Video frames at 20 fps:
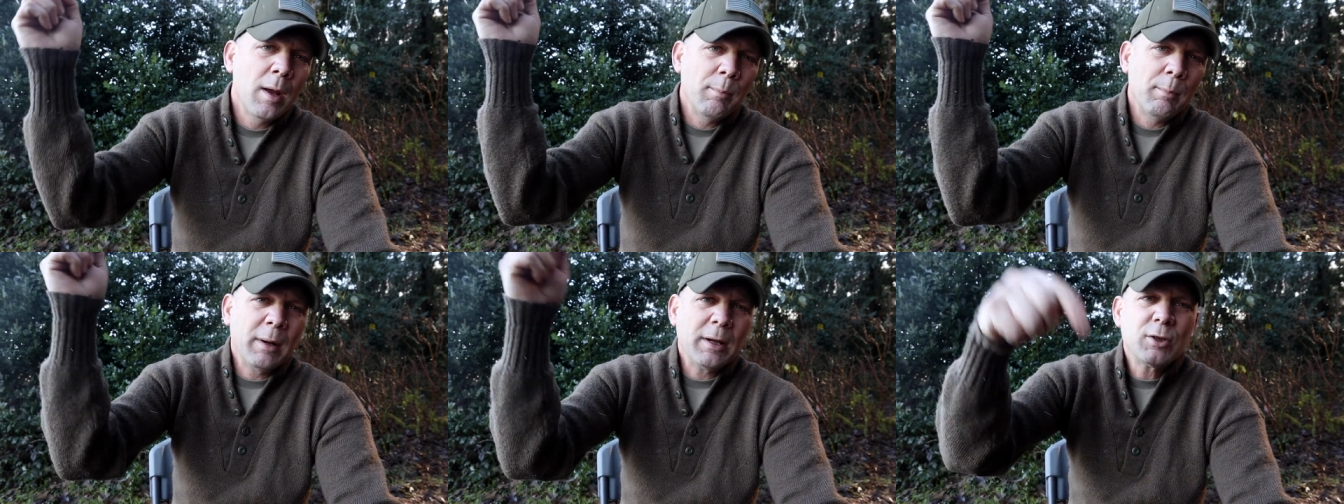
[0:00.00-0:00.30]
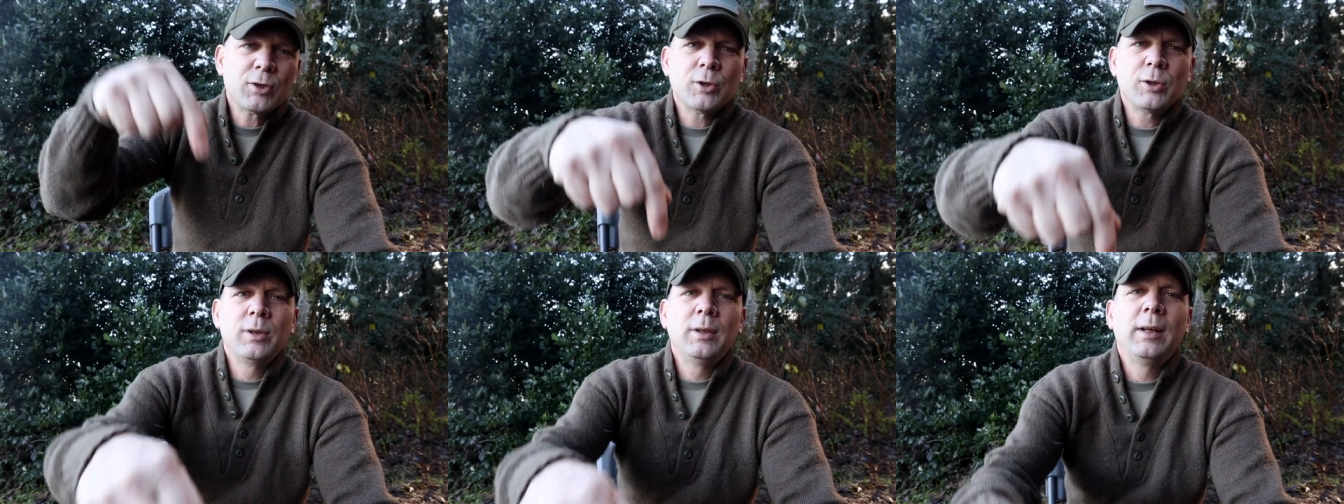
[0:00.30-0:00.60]
make
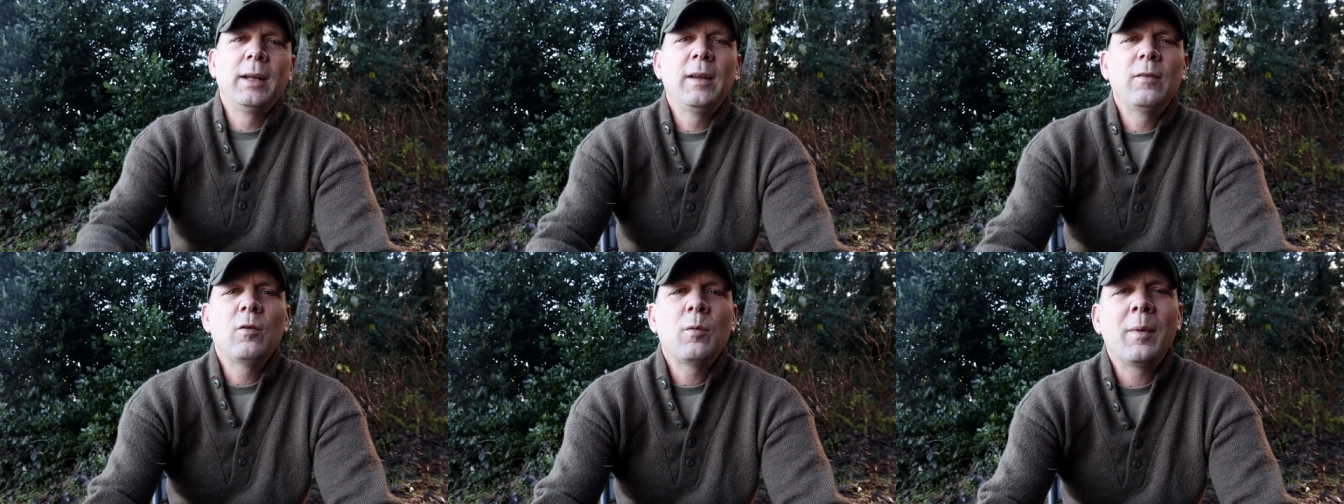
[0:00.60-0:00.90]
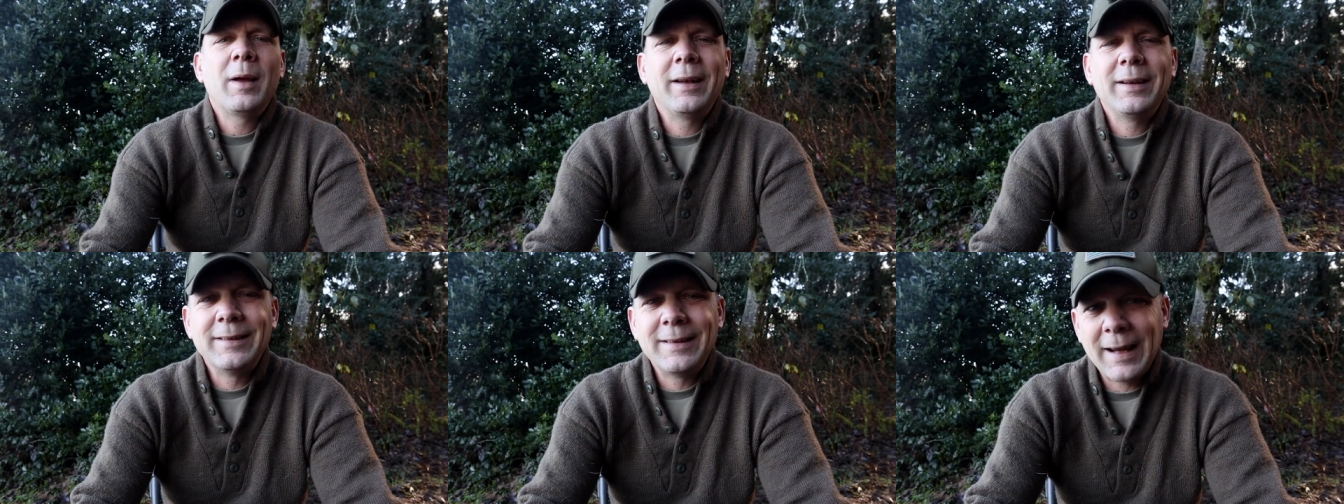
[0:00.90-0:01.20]
sure you leave
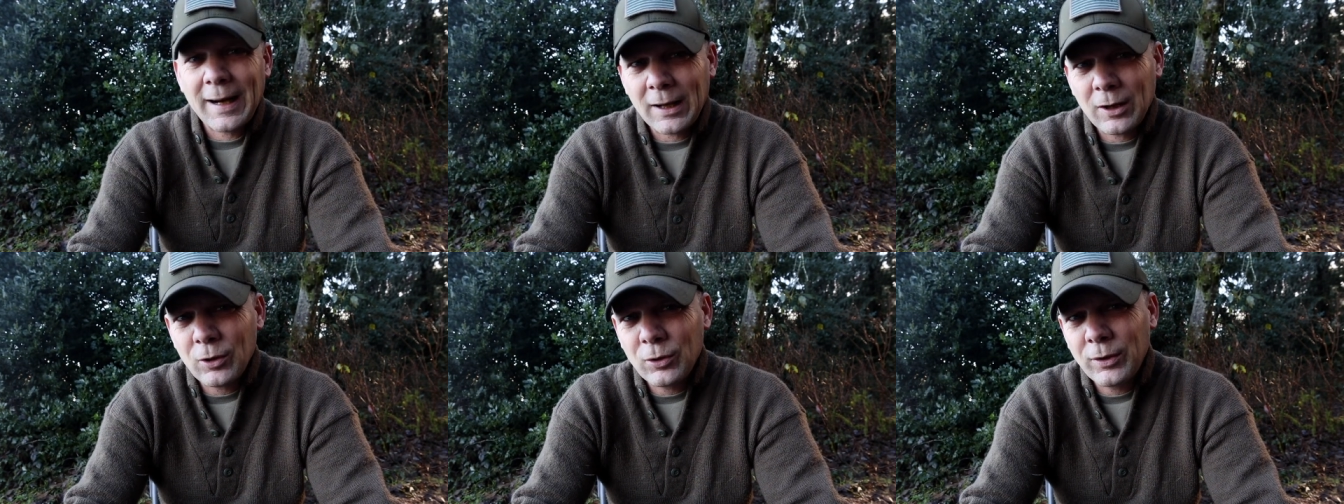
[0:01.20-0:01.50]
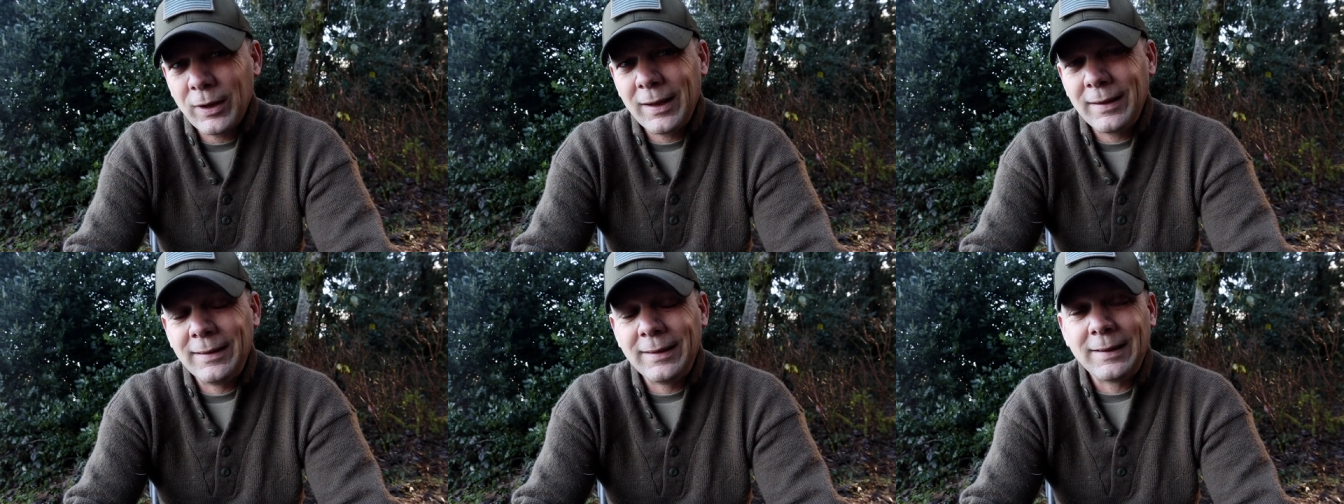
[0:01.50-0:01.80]
them
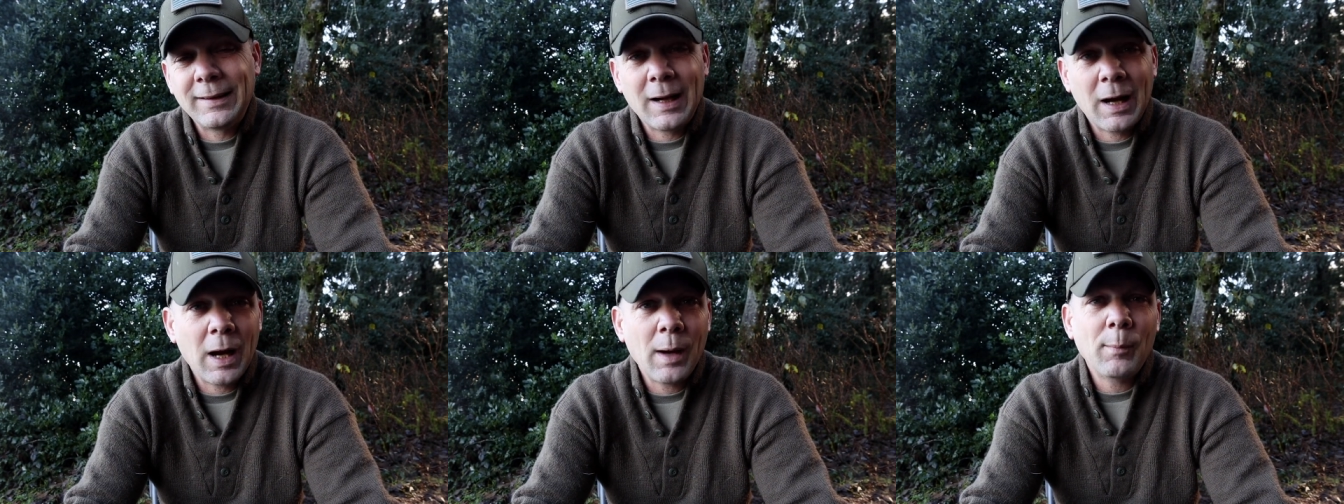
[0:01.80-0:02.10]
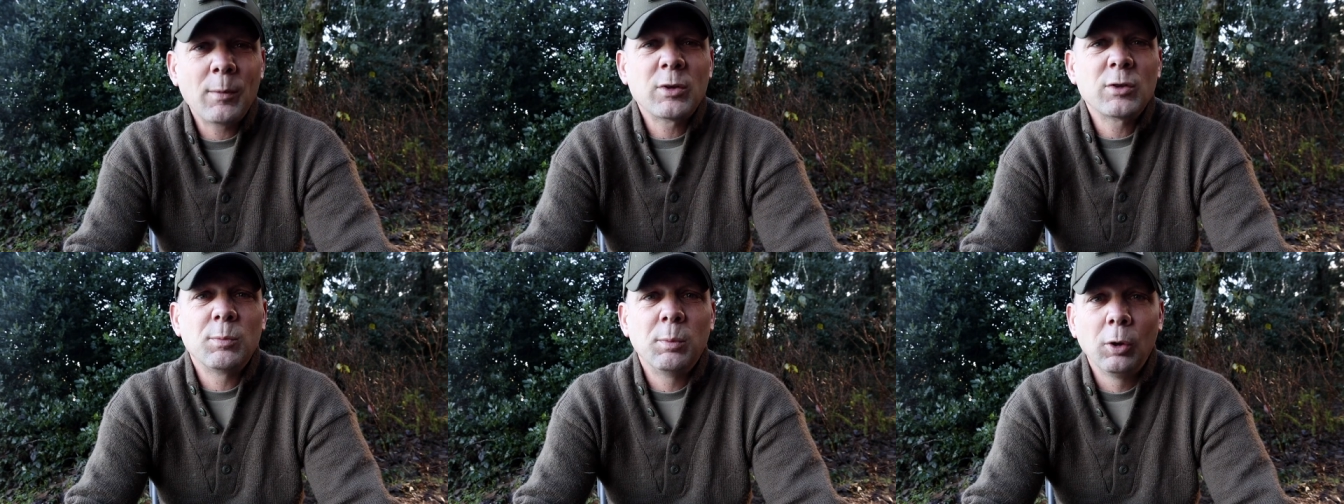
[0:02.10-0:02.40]
down in the
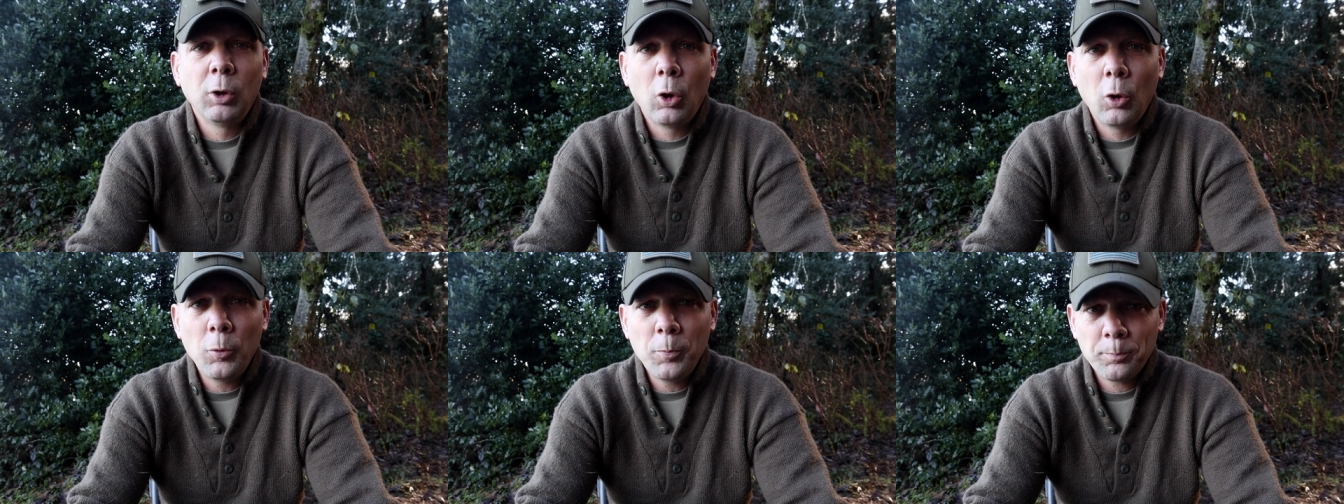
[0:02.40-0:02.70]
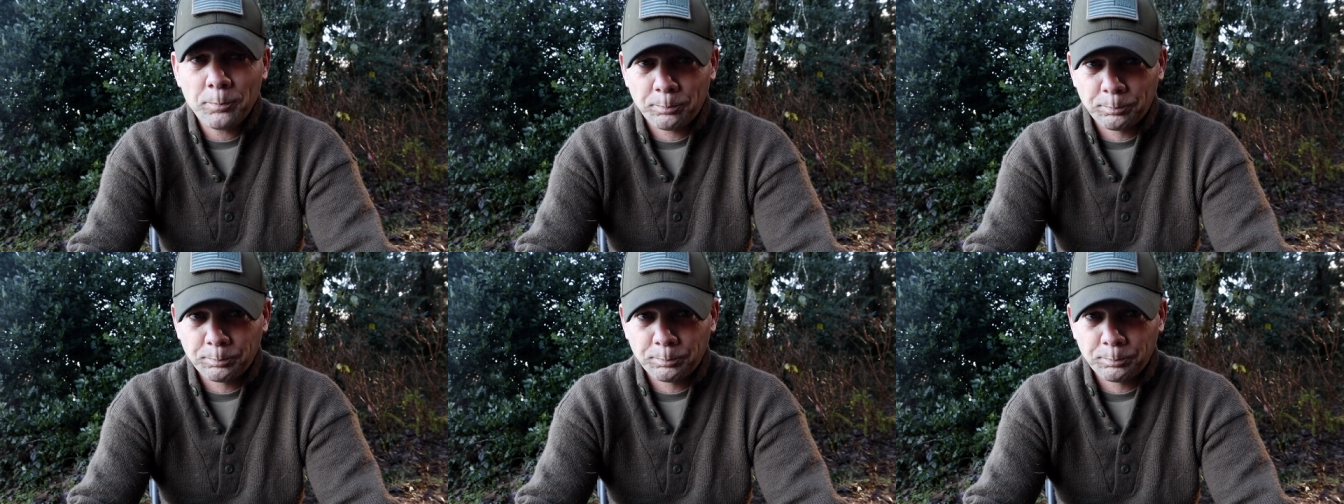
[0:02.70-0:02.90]
comments below.